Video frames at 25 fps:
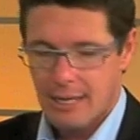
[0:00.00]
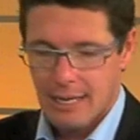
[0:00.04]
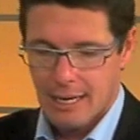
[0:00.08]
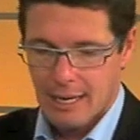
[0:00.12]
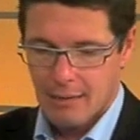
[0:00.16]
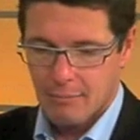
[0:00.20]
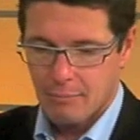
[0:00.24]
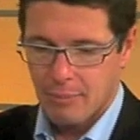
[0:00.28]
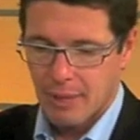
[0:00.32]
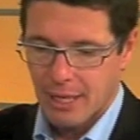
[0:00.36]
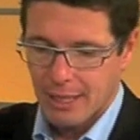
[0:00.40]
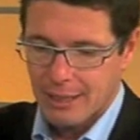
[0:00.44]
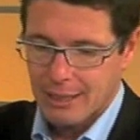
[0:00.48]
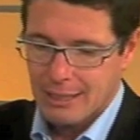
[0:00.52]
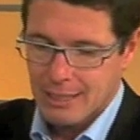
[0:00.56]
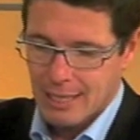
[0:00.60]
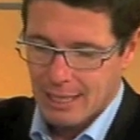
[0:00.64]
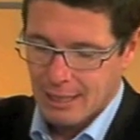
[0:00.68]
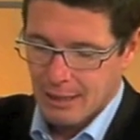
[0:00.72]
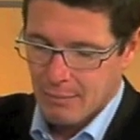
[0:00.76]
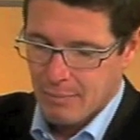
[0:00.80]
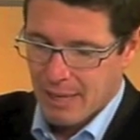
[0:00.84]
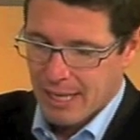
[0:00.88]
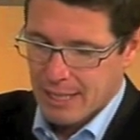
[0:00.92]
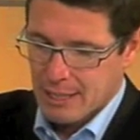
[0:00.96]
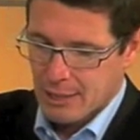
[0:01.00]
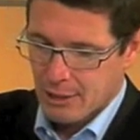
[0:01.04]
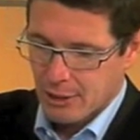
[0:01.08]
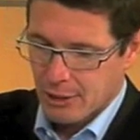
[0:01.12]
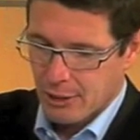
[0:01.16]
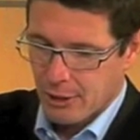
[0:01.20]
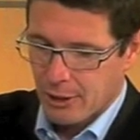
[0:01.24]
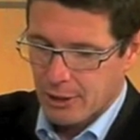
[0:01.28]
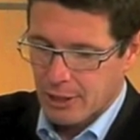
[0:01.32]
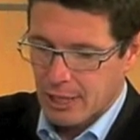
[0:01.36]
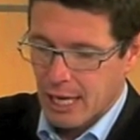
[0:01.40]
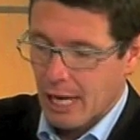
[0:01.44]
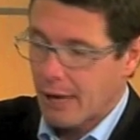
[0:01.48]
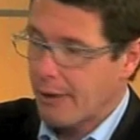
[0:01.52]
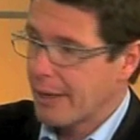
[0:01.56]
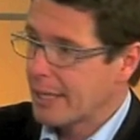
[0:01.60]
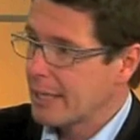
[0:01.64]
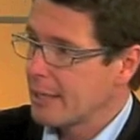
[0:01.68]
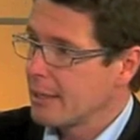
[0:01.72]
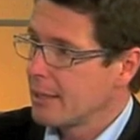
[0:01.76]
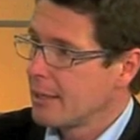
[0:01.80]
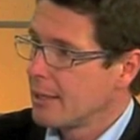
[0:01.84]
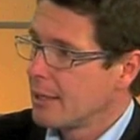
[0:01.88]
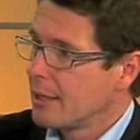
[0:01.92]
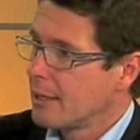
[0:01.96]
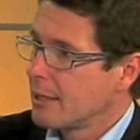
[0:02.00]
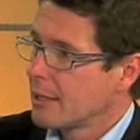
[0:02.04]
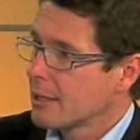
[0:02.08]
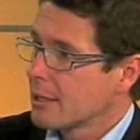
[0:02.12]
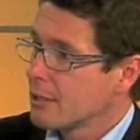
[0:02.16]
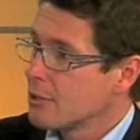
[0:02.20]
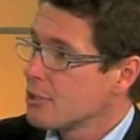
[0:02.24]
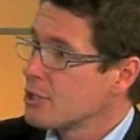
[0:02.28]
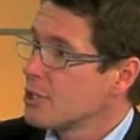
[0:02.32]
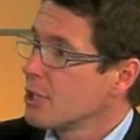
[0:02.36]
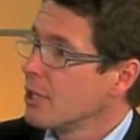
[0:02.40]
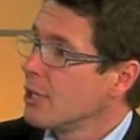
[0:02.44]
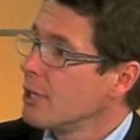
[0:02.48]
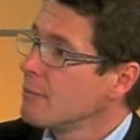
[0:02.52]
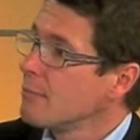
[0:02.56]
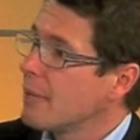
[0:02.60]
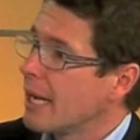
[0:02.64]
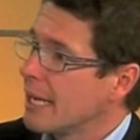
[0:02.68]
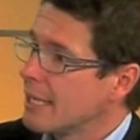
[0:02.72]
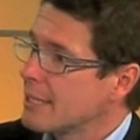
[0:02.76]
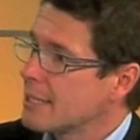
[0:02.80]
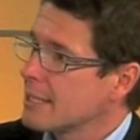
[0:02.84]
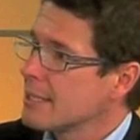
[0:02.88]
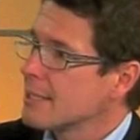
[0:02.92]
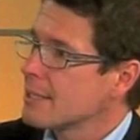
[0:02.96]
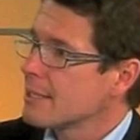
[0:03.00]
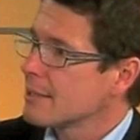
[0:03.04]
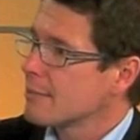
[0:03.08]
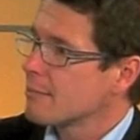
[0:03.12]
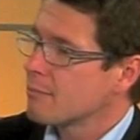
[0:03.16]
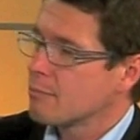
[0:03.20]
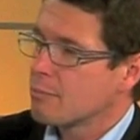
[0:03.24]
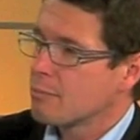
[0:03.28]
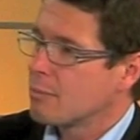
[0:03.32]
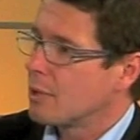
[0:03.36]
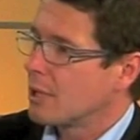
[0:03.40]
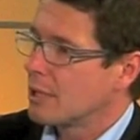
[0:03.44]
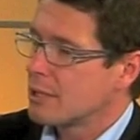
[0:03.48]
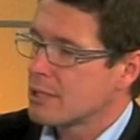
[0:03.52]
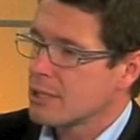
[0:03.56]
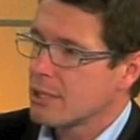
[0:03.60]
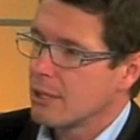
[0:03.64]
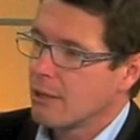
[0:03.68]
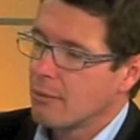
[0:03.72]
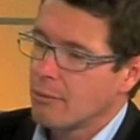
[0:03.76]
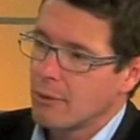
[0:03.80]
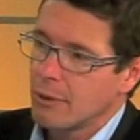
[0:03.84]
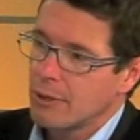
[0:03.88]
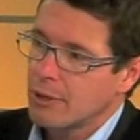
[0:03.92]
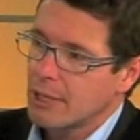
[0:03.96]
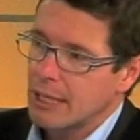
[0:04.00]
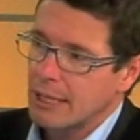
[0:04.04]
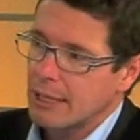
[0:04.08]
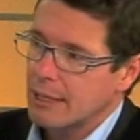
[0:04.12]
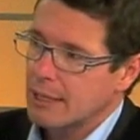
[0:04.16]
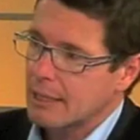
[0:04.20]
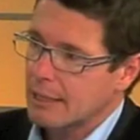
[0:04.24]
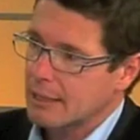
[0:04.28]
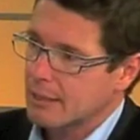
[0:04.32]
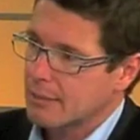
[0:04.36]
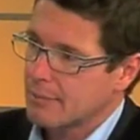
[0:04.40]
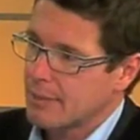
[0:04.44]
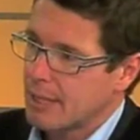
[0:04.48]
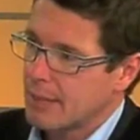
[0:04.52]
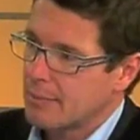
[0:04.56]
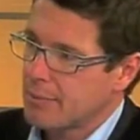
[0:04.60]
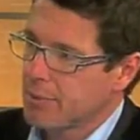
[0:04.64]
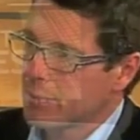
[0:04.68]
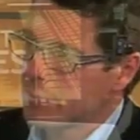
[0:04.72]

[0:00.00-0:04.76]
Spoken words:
but I can tell you based on an ongoing concern basis that it's not worth anything at the moment.